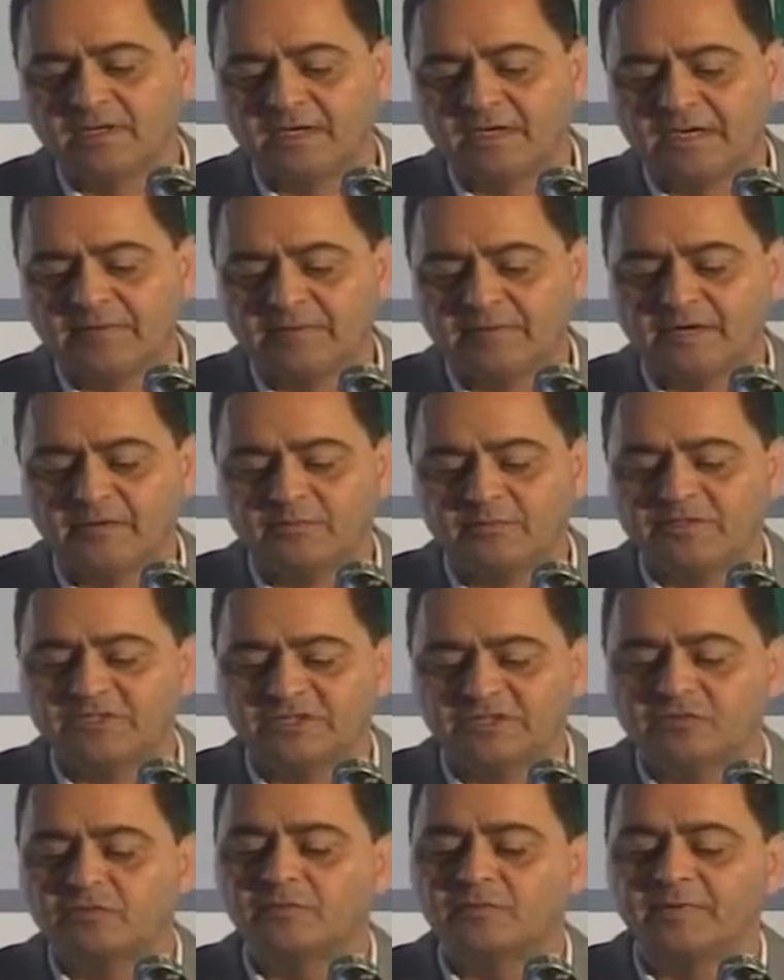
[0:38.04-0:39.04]
among
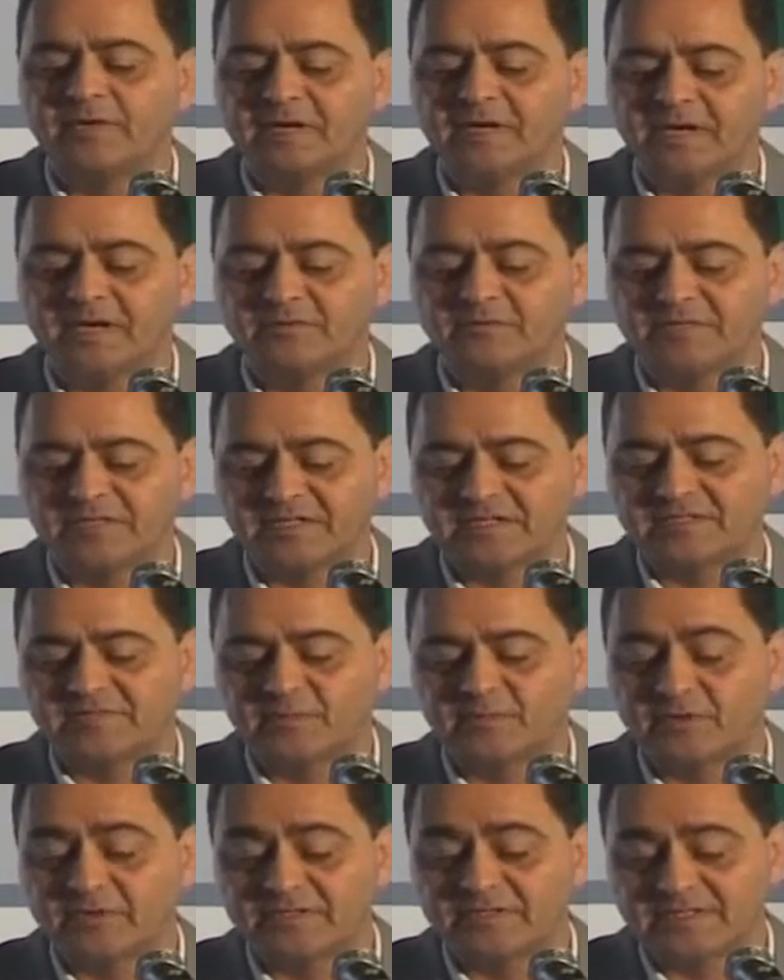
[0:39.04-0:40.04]
which it will be around
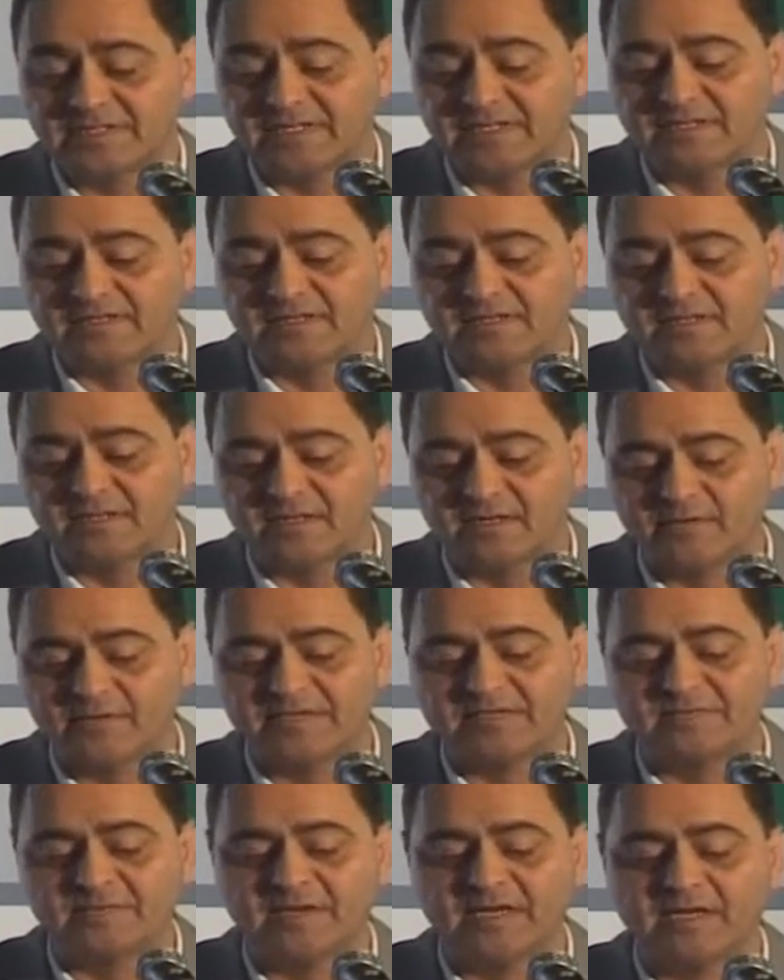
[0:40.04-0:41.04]
6.6 in the
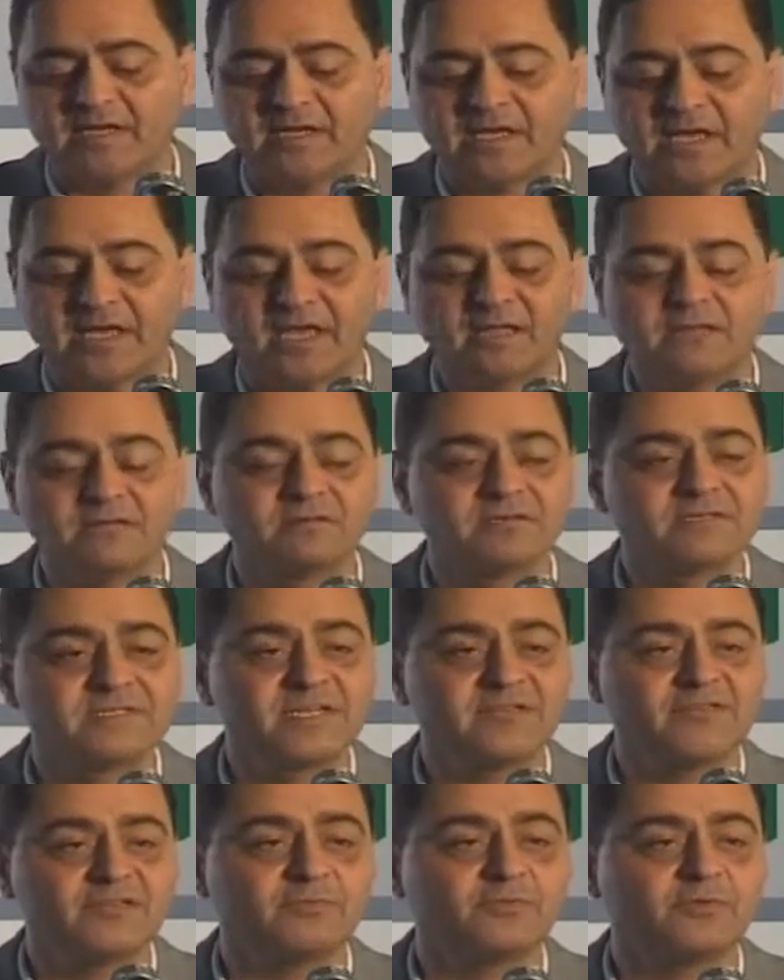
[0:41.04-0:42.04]
West Bank and
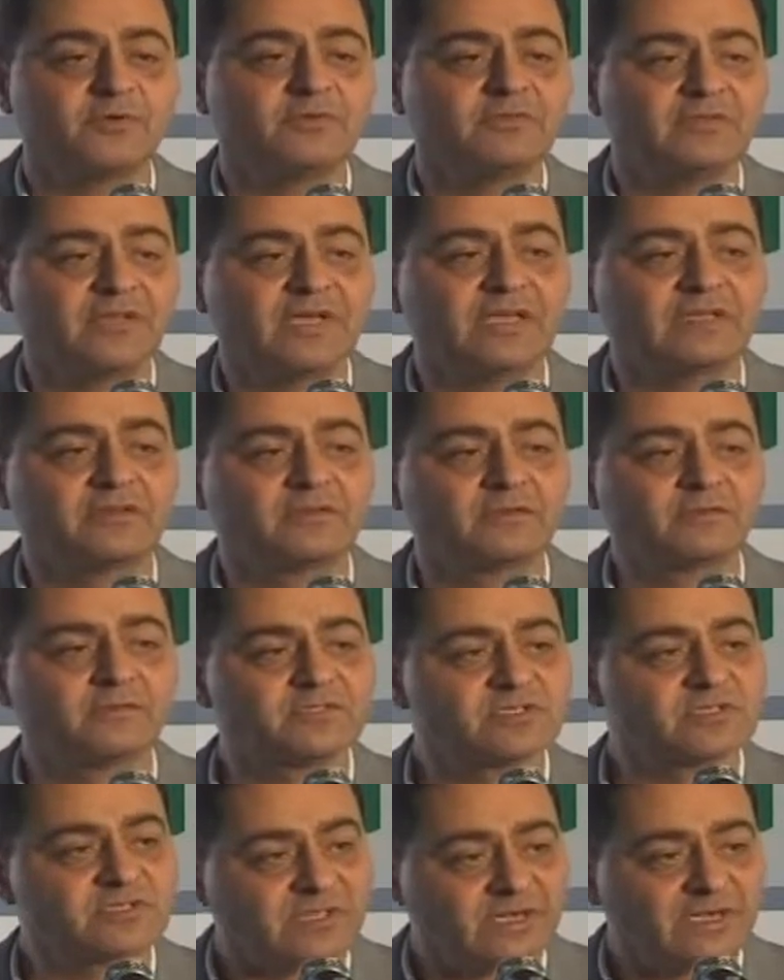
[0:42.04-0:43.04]
7.8,
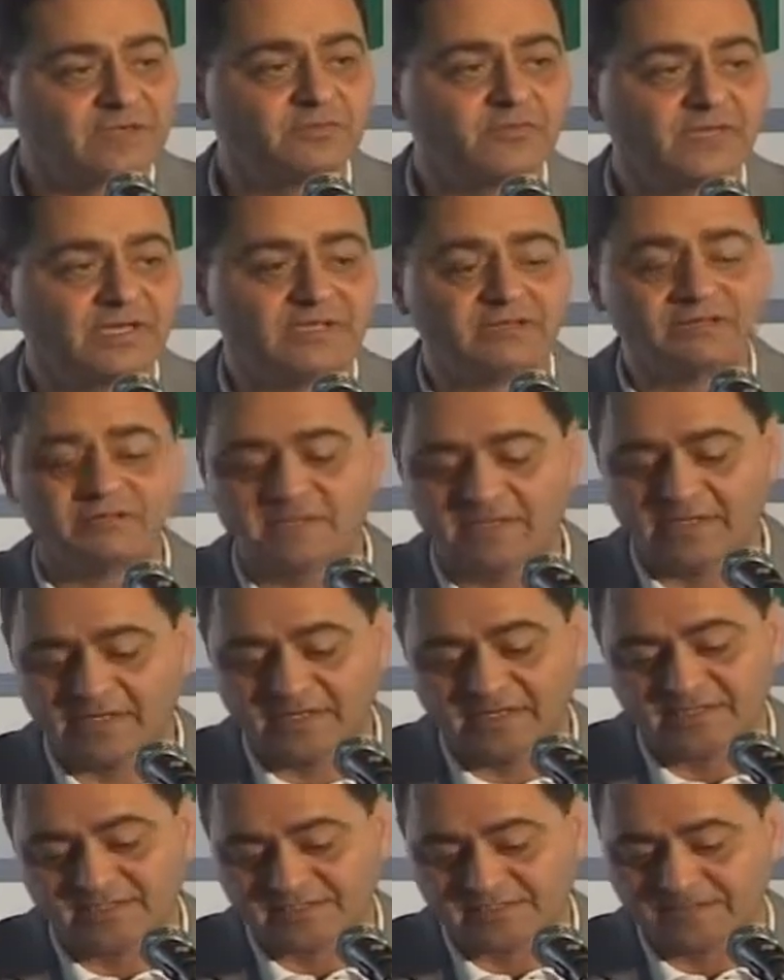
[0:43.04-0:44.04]
which is around 8 in
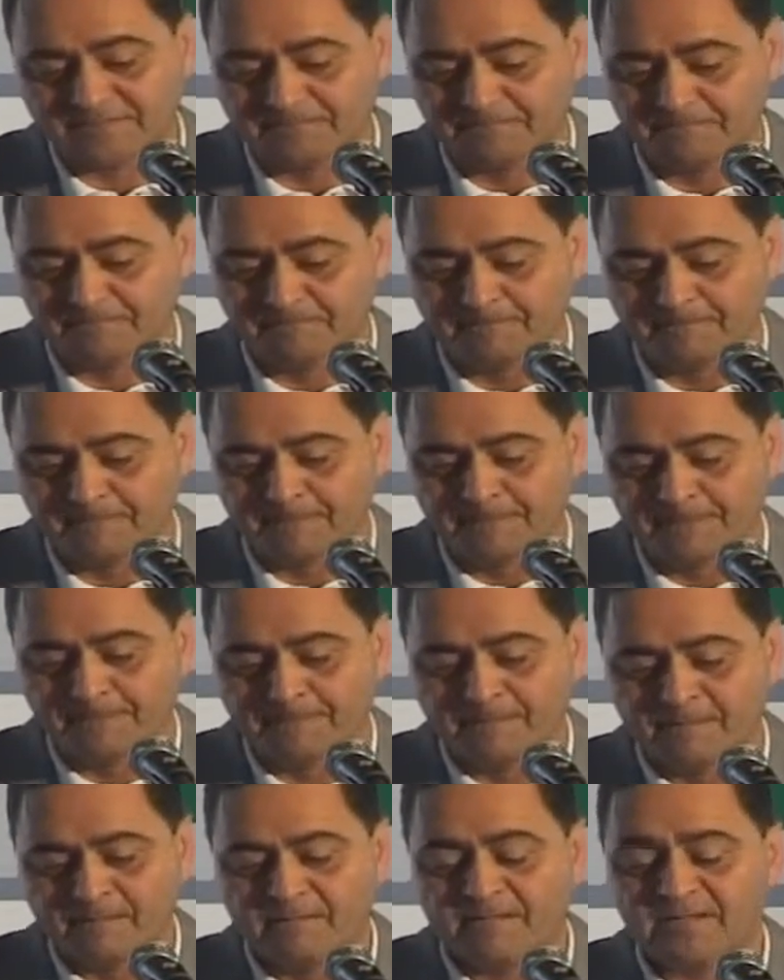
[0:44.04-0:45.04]
Gaza.
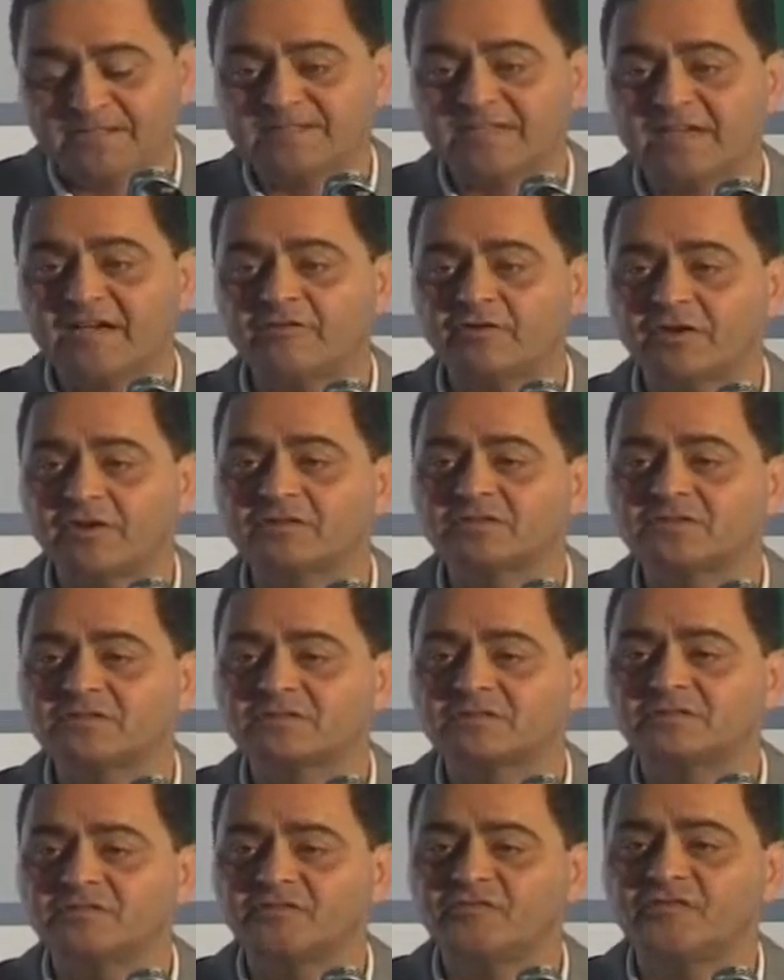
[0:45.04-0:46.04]
This
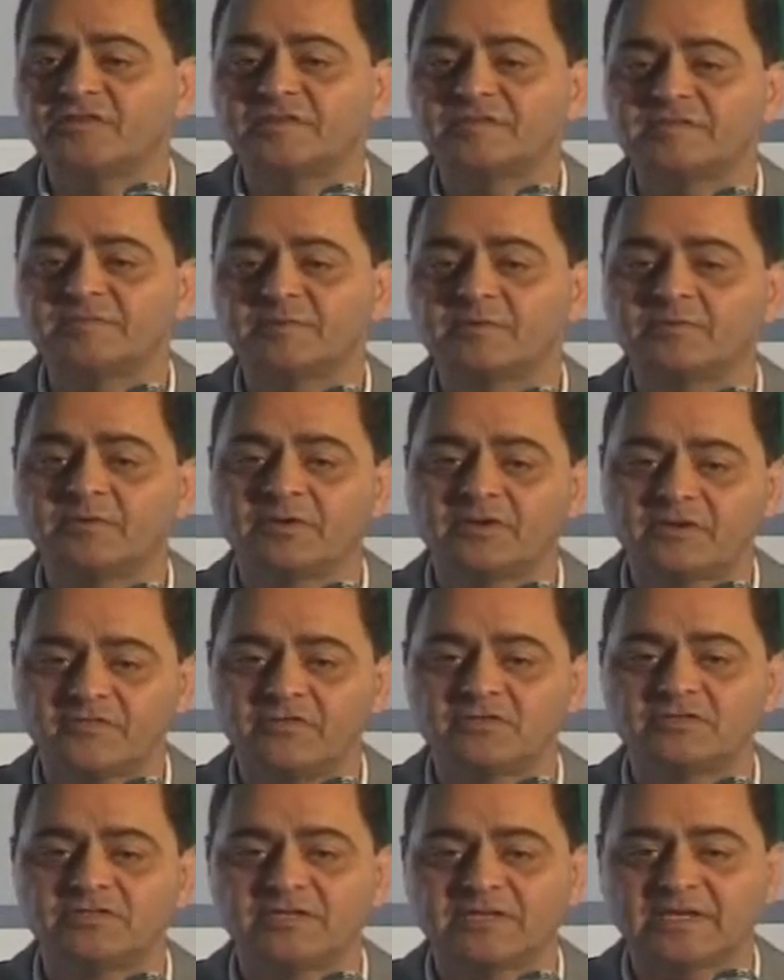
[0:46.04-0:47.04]
average differs between
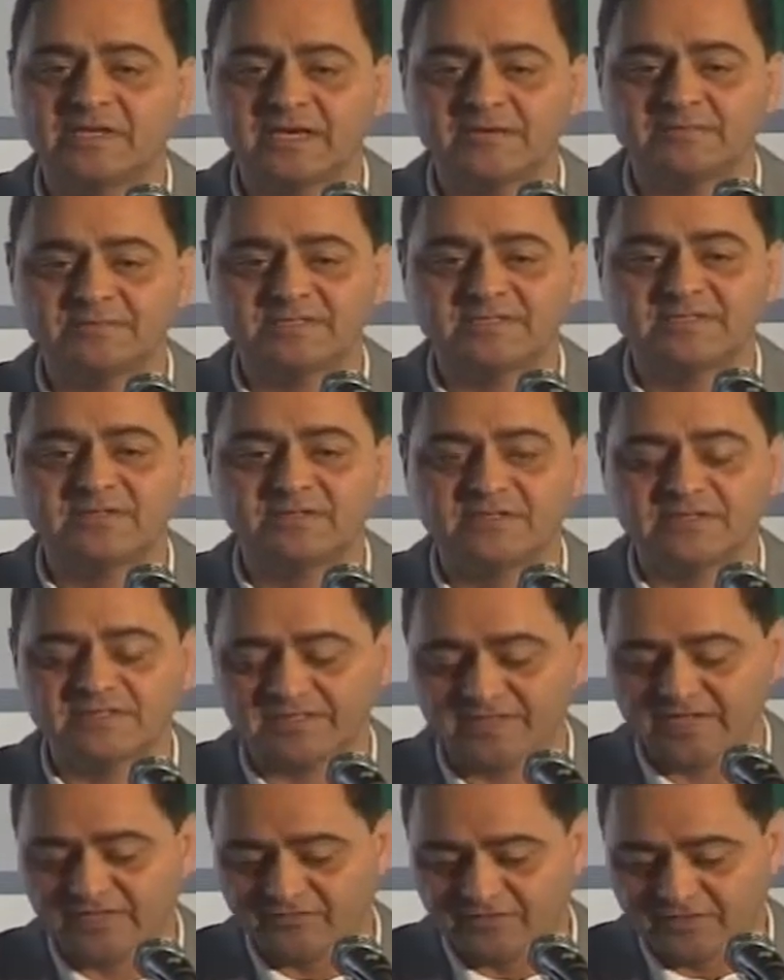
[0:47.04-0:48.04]
refugee camps,
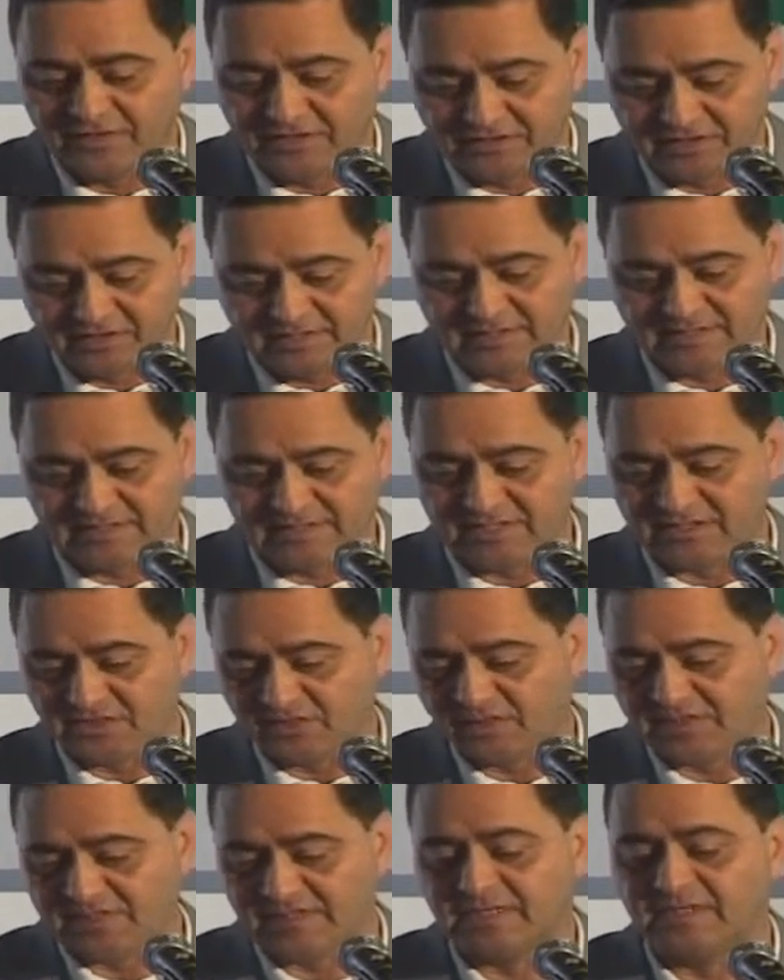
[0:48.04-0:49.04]
cities, and villages. As
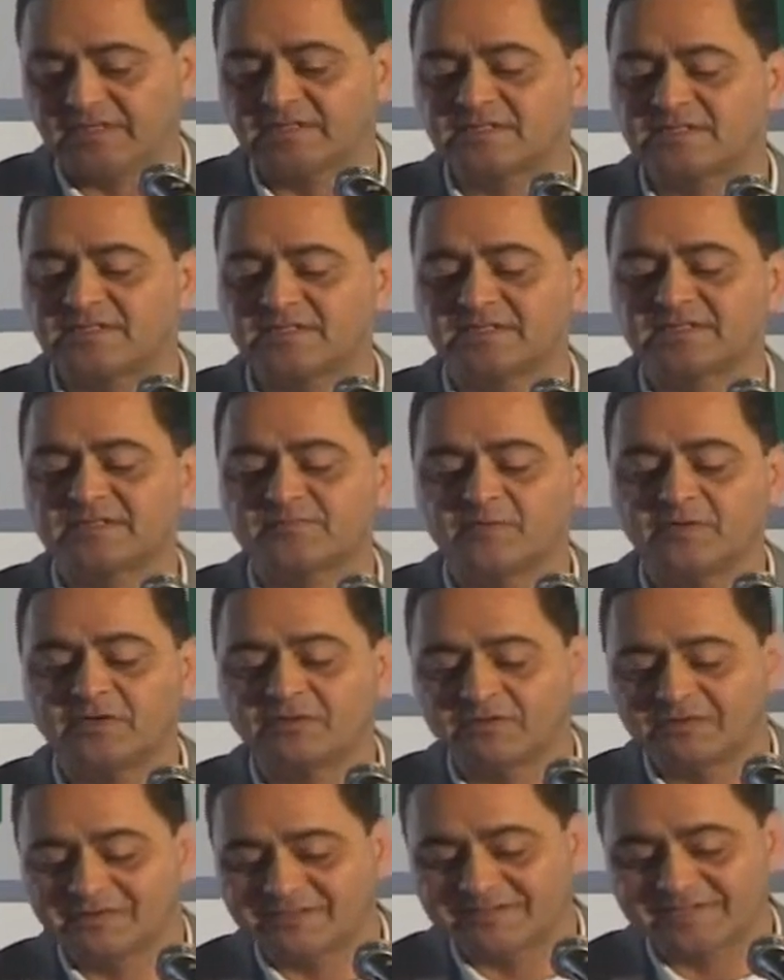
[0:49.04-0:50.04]
you see, it's
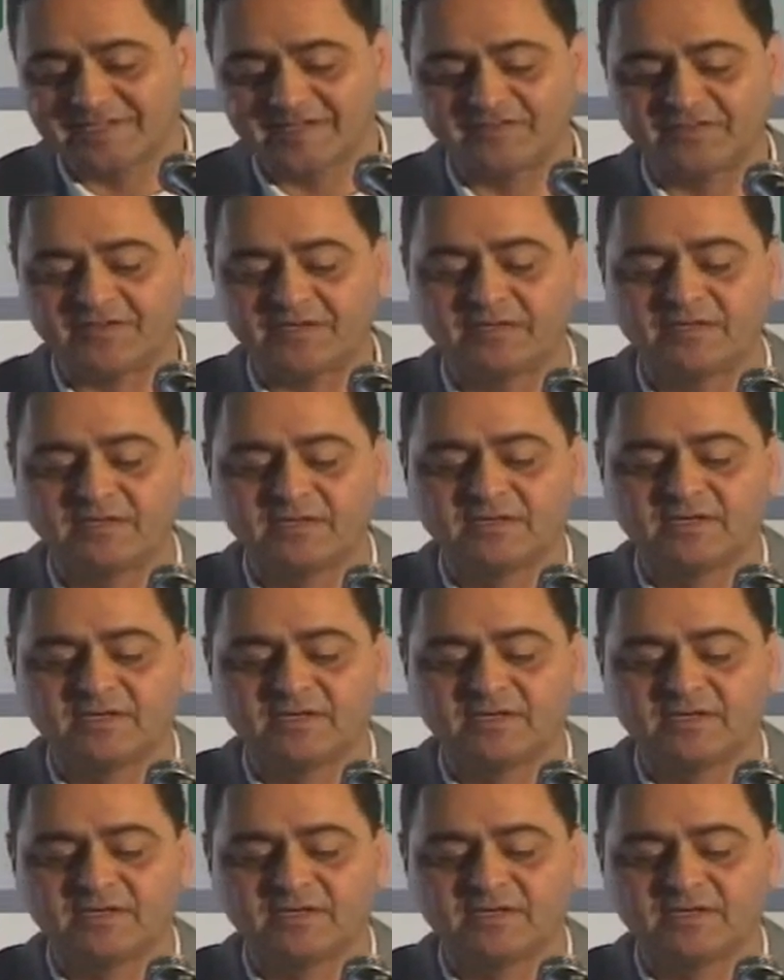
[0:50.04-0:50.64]
6.7